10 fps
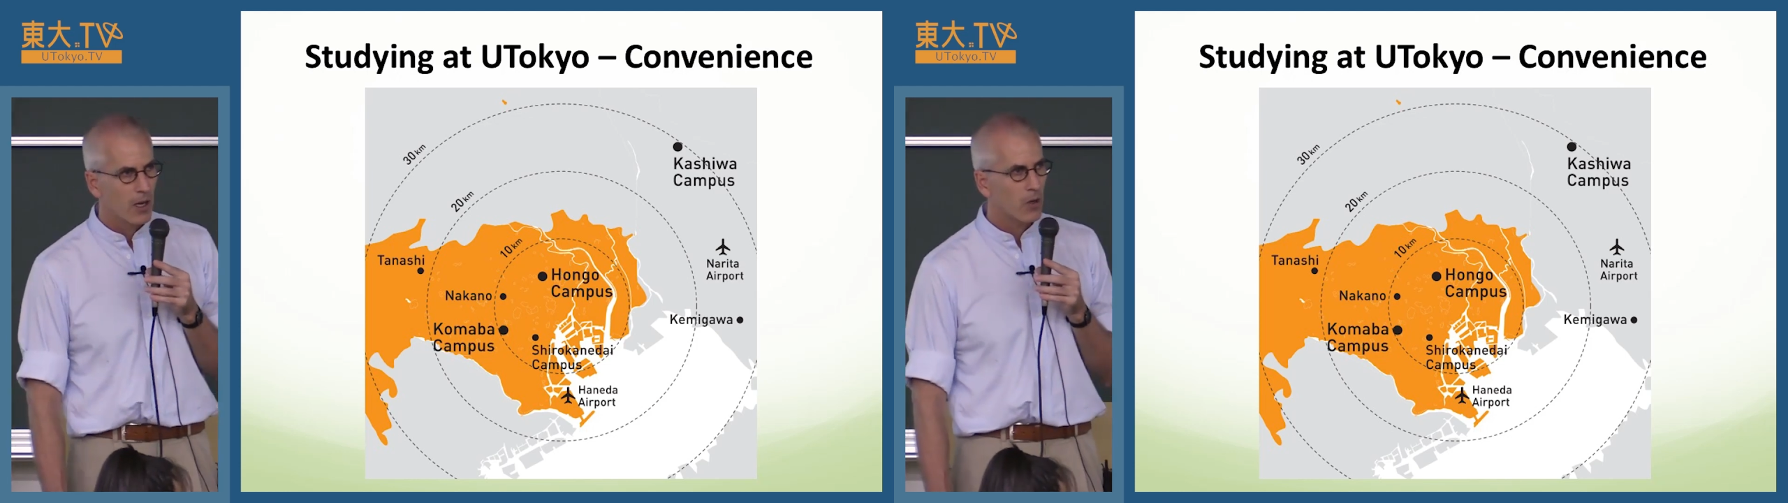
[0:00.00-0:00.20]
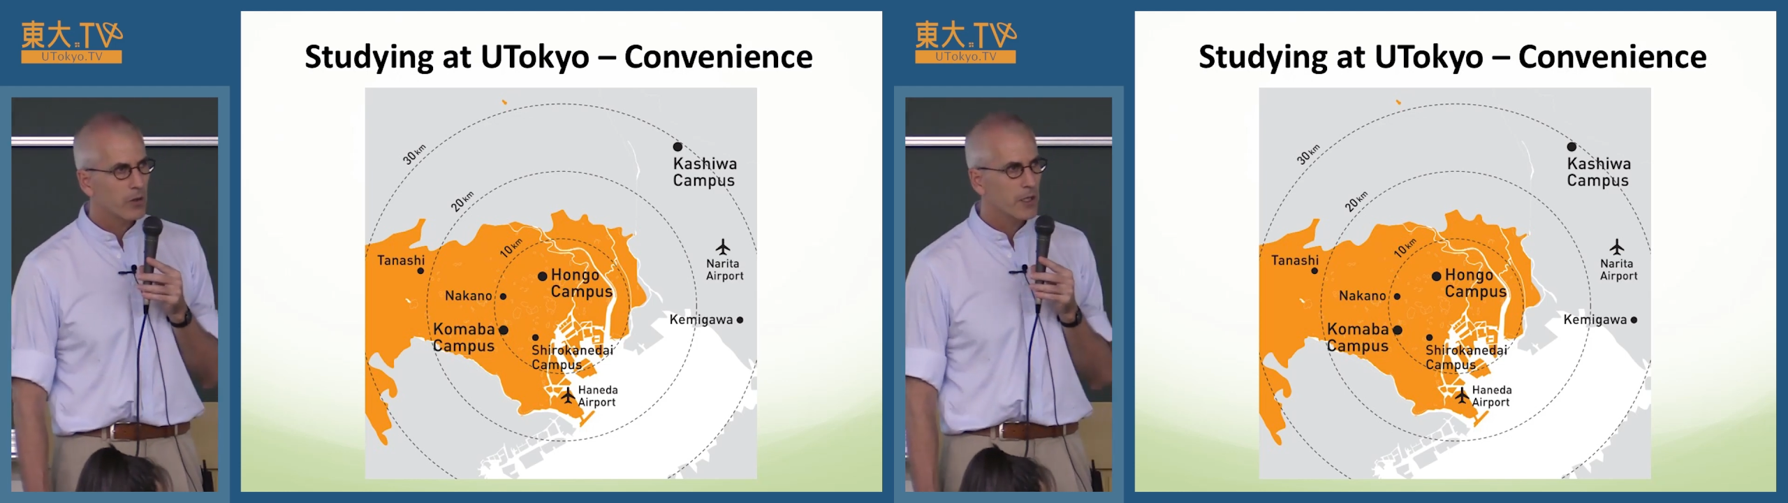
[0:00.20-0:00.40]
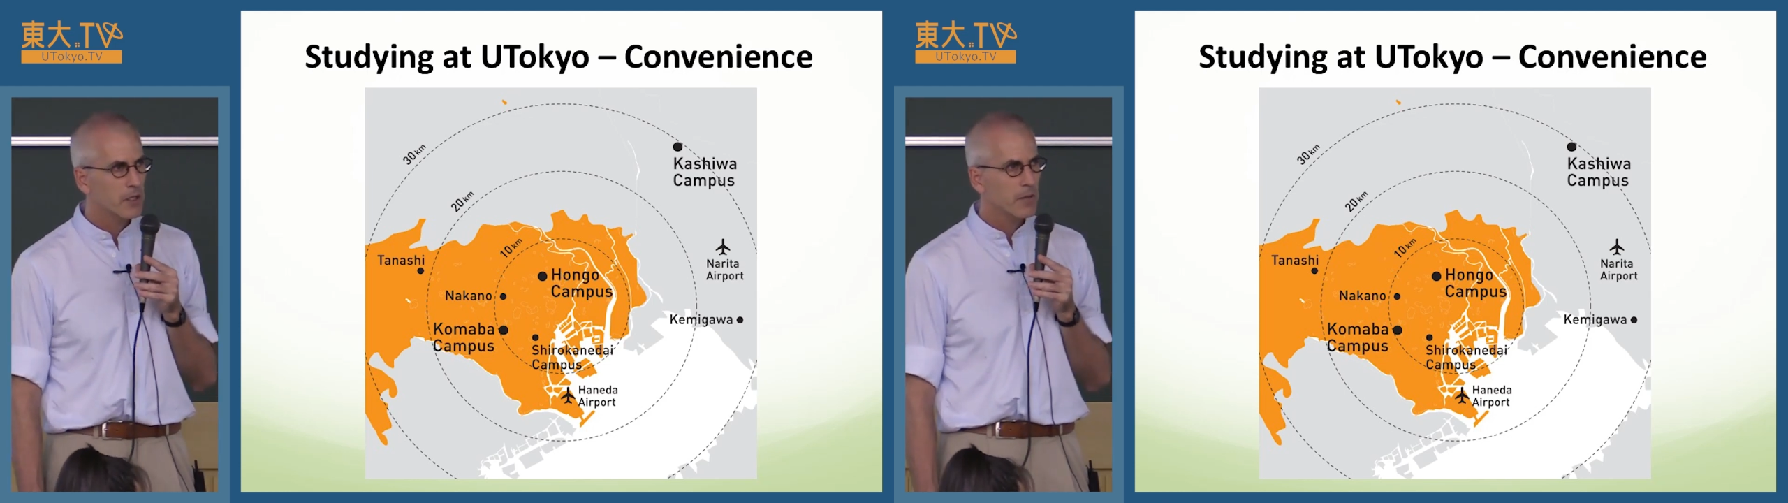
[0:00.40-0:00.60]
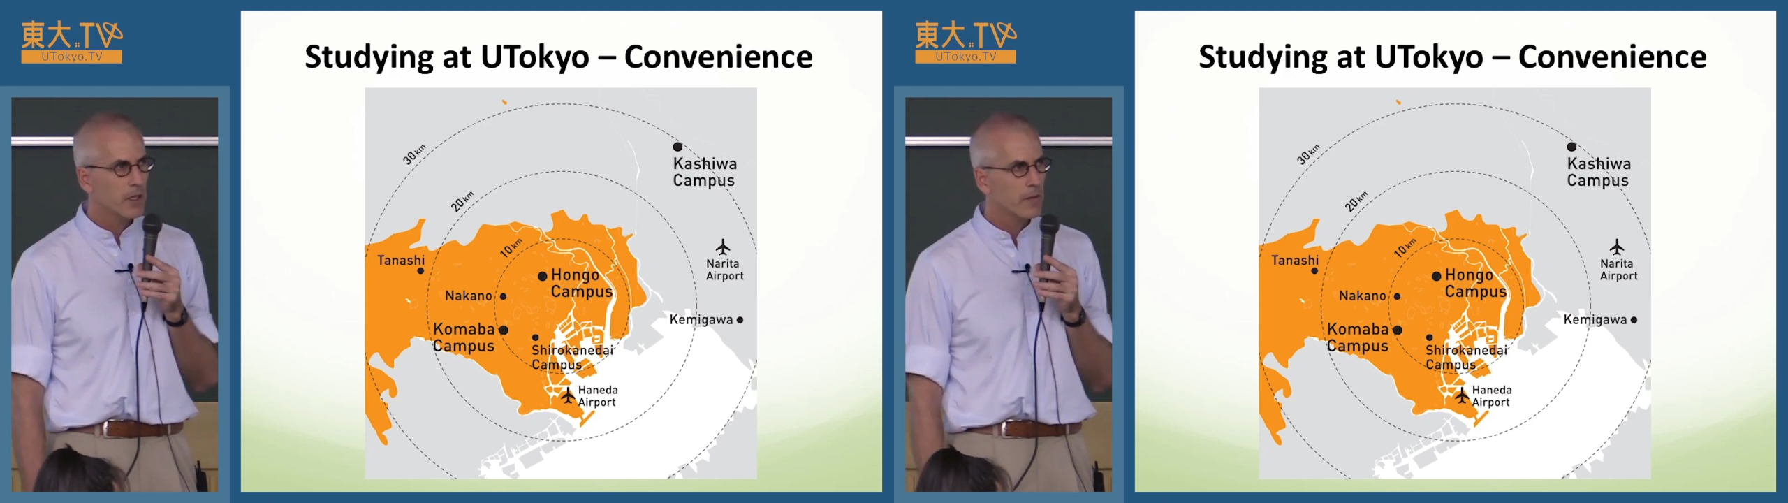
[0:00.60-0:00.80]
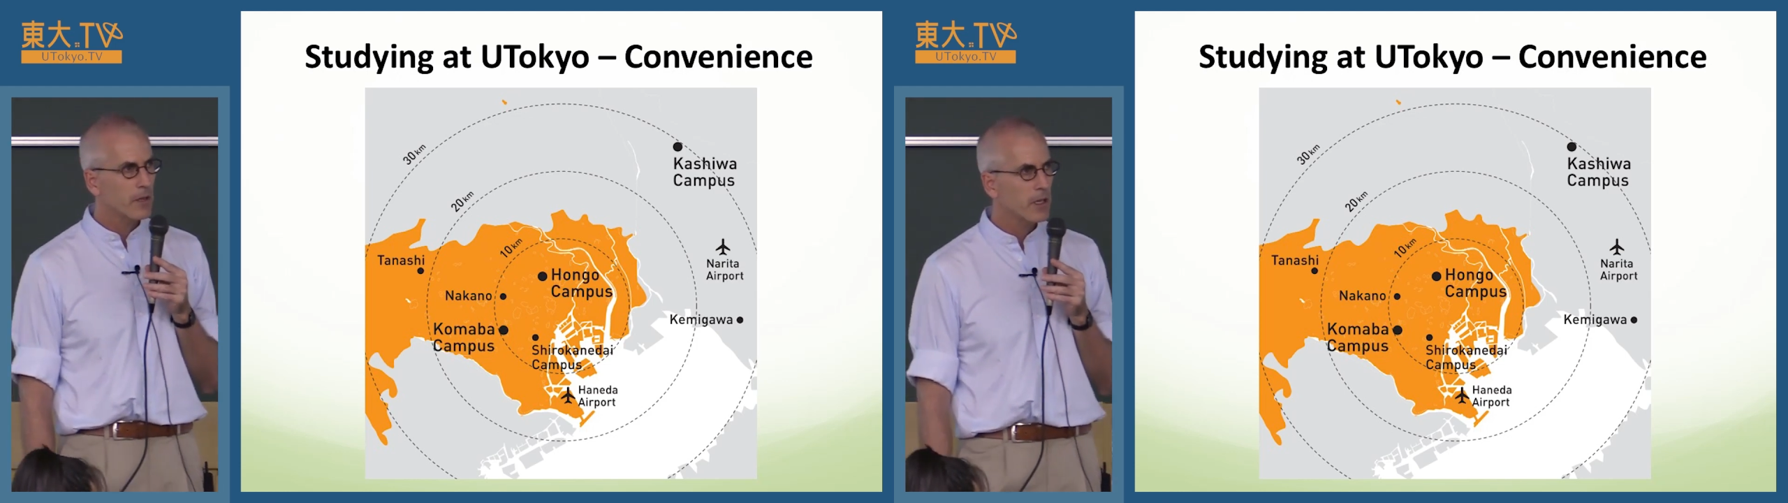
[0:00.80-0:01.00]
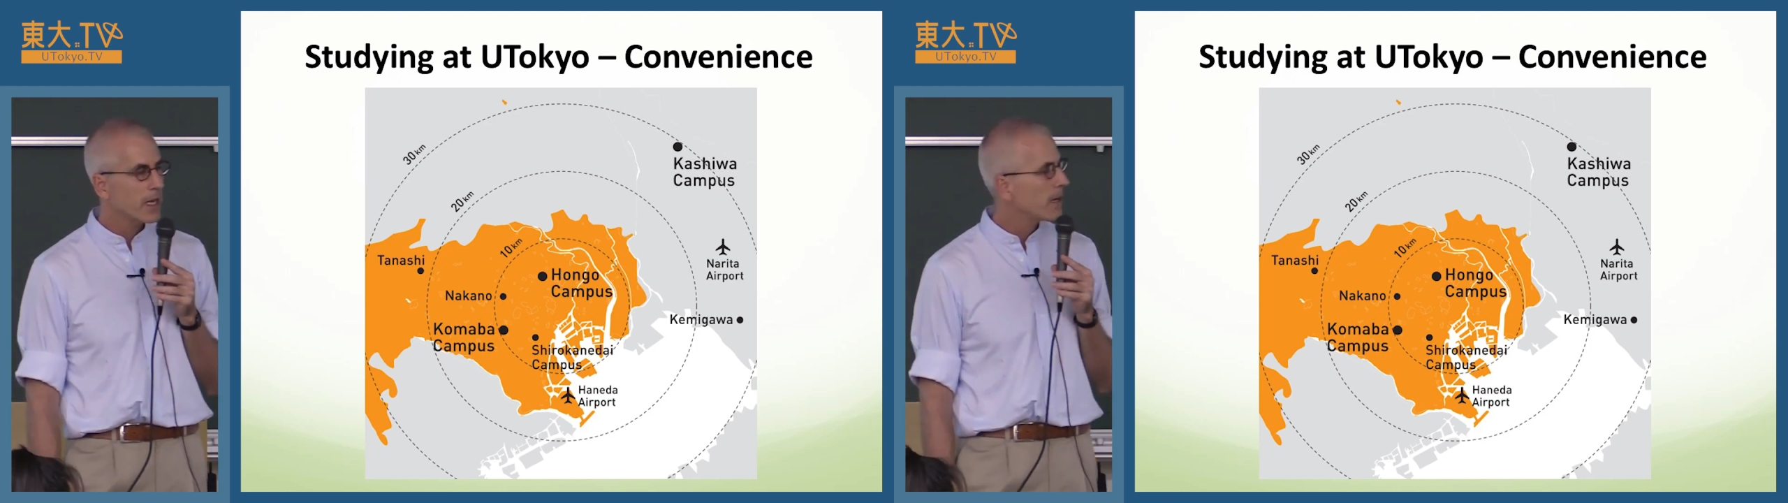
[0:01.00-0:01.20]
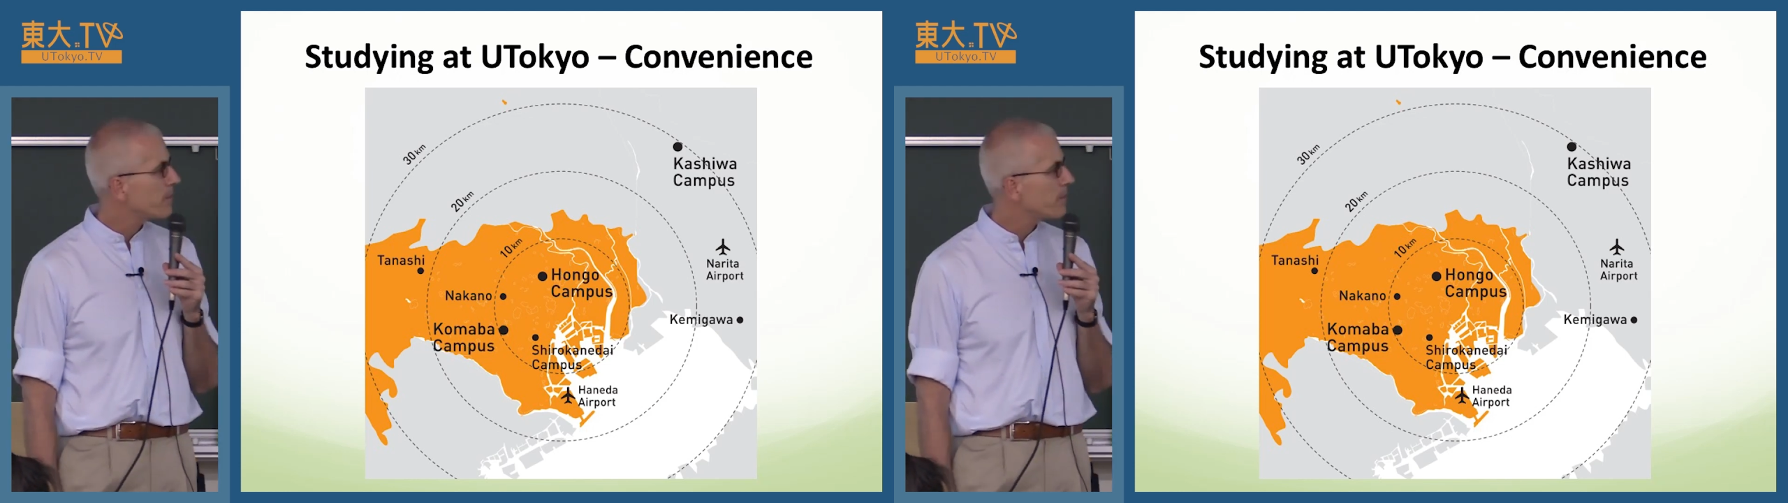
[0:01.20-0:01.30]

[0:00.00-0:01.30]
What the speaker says: All these are very, very